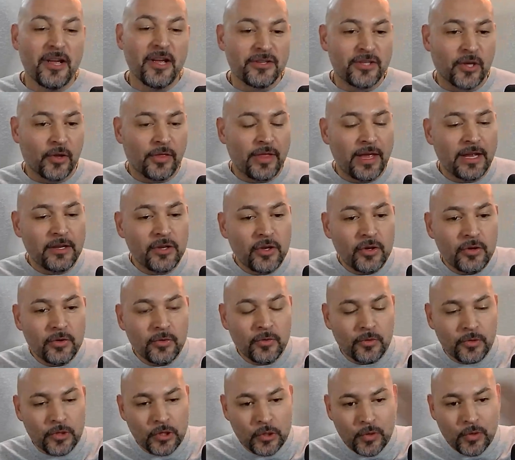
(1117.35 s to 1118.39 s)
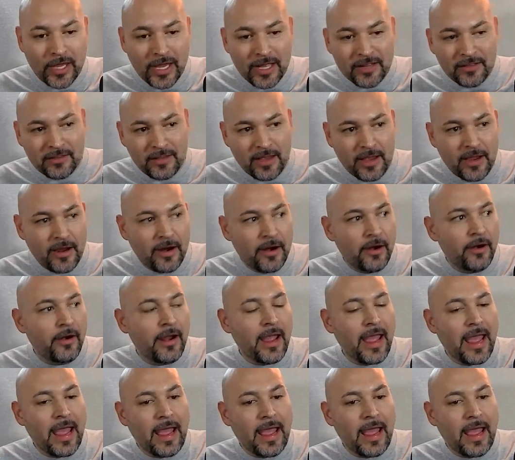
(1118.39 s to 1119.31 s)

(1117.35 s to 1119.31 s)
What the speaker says: So then you get there,